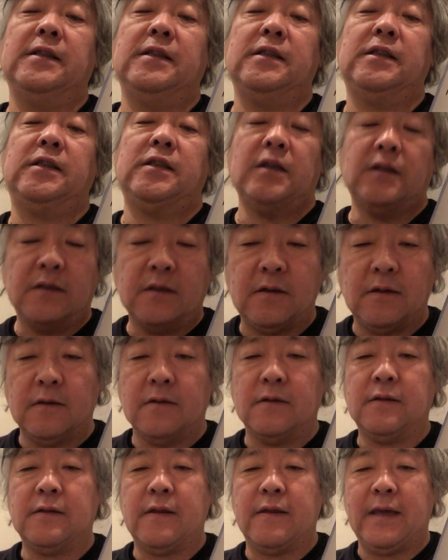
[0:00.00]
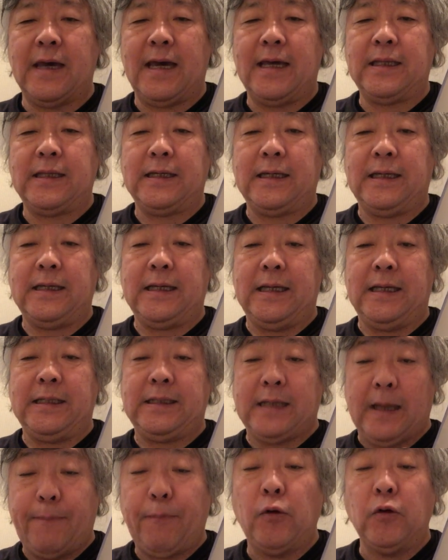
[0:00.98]
standards that
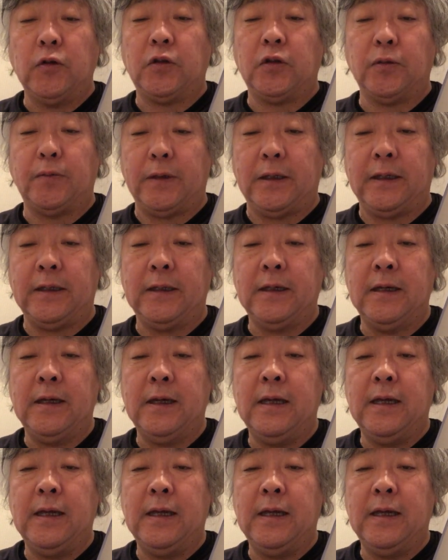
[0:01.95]
is supposed to be